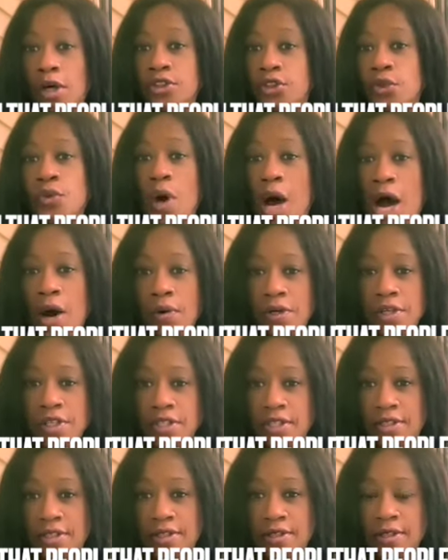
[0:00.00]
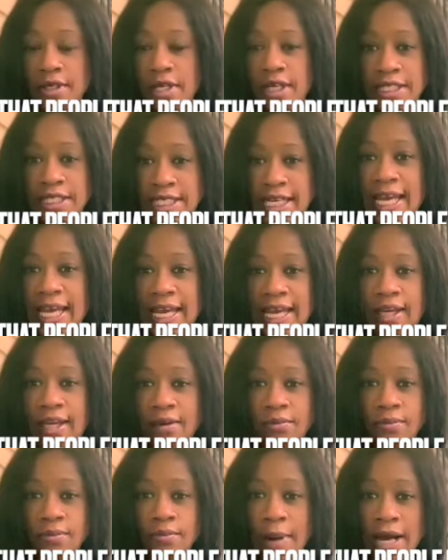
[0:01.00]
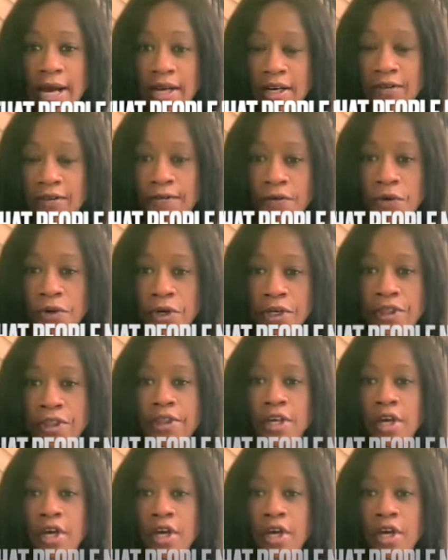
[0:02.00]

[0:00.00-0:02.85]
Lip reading: 2 hours a day, back and forth,